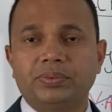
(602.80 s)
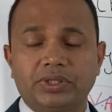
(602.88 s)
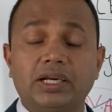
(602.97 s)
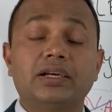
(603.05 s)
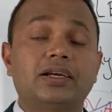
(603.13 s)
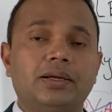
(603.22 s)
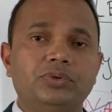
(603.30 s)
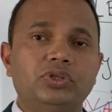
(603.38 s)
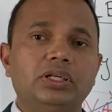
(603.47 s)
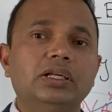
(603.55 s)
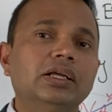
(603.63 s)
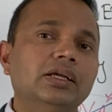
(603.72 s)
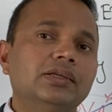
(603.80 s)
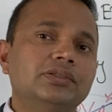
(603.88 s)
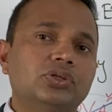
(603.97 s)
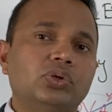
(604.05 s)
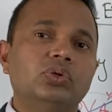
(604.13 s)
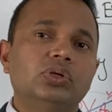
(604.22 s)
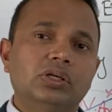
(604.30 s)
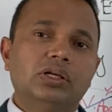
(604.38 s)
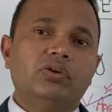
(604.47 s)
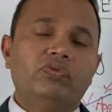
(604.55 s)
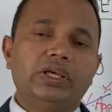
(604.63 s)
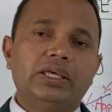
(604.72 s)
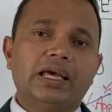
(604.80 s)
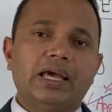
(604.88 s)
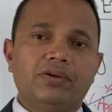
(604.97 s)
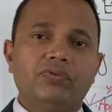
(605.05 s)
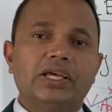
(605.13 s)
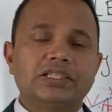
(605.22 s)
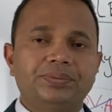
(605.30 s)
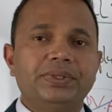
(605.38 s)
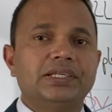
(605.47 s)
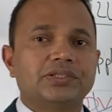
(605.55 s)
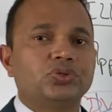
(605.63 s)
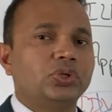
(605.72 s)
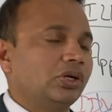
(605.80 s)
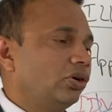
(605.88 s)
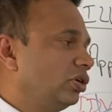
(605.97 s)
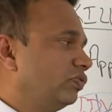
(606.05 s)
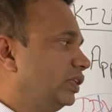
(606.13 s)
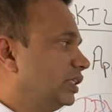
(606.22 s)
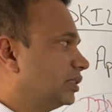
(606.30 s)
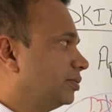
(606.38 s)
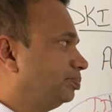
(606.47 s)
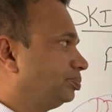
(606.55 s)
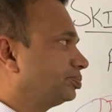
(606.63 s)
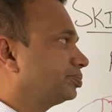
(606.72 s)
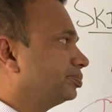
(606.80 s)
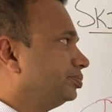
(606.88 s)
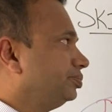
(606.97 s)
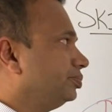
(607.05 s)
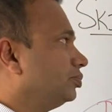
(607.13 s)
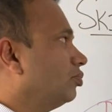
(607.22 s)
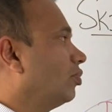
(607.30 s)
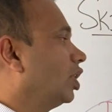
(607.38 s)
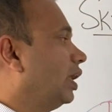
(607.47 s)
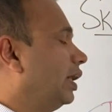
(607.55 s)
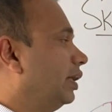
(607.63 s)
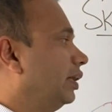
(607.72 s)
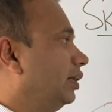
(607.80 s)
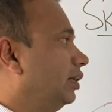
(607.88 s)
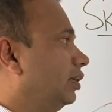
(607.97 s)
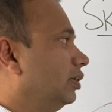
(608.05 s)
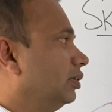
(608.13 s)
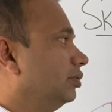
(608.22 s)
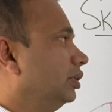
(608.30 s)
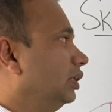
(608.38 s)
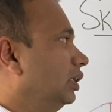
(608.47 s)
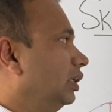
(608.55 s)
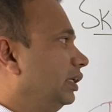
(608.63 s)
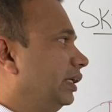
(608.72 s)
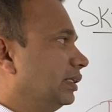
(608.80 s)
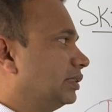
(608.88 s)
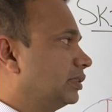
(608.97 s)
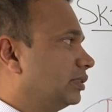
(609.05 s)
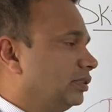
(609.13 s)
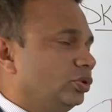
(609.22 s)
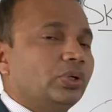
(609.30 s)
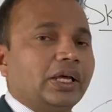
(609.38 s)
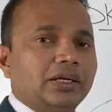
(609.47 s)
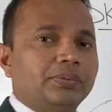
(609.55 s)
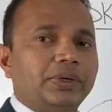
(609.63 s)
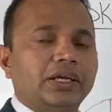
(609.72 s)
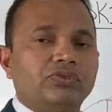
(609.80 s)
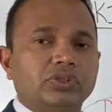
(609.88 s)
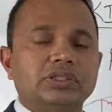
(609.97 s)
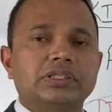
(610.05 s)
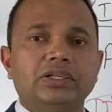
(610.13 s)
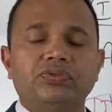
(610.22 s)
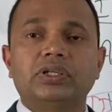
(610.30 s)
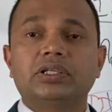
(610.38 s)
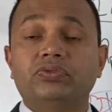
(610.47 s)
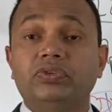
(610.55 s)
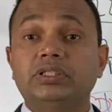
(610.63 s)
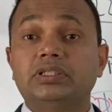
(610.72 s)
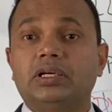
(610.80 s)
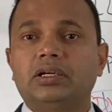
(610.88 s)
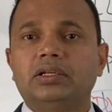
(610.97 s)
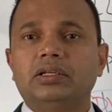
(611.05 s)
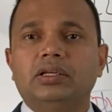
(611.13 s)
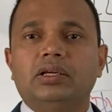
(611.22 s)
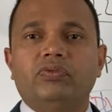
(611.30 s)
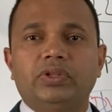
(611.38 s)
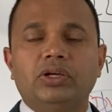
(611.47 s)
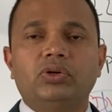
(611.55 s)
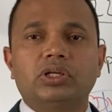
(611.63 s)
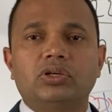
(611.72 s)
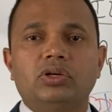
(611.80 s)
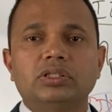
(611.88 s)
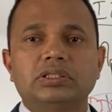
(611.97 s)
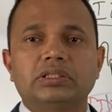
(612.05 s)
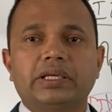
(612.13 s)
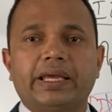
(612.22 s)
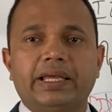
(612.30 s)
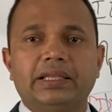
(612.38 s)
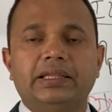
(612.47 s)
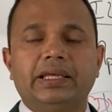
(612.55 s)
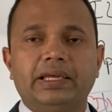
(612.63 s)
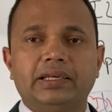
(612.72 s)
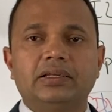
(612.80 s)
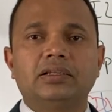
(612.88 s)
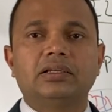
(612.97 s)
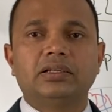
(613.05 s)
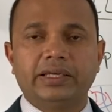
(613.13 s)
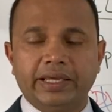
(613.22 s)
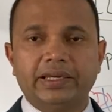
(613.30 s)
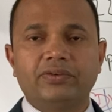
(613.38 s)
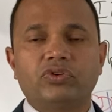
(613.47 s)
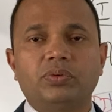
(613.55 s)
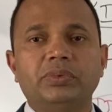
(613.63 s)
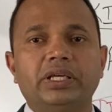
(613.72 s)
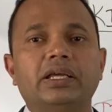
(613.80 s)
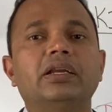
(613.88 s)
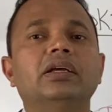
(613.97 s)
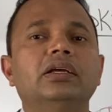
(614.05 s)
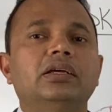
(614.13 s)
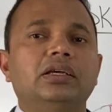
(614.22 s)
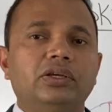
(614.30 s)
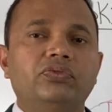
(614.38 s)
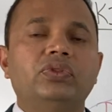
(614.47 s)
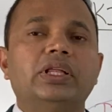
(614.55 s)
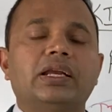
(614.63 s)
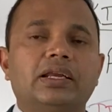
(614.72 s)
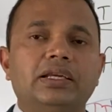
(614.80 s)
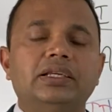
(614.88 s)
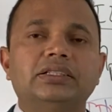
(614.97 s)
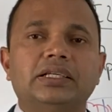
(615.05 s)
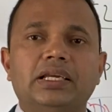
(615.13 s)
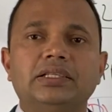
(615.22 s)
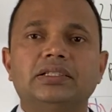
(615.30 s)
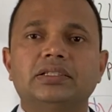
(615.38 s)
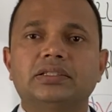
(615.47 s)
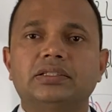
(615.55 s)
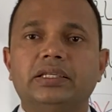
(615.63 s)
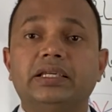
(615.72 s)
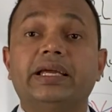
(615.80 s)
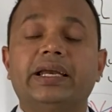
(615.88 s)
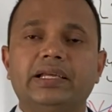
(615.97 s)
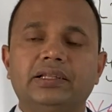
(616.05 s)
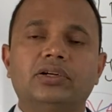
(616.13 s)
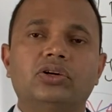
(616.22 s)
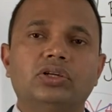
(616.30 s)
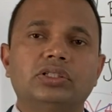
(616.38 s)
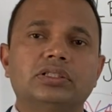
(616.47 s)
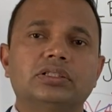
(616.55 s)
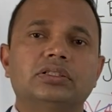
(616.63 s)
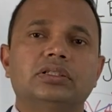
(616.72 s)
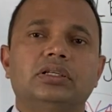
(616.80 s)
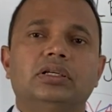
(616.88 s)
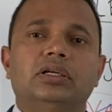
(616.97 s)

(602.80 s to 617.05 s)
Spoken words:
upper right tribunal. So we have experience doing all of this. And yes, you can apply for the skilled worker visa without a CoS and then take it from there if there are any challenges in getting the CoS.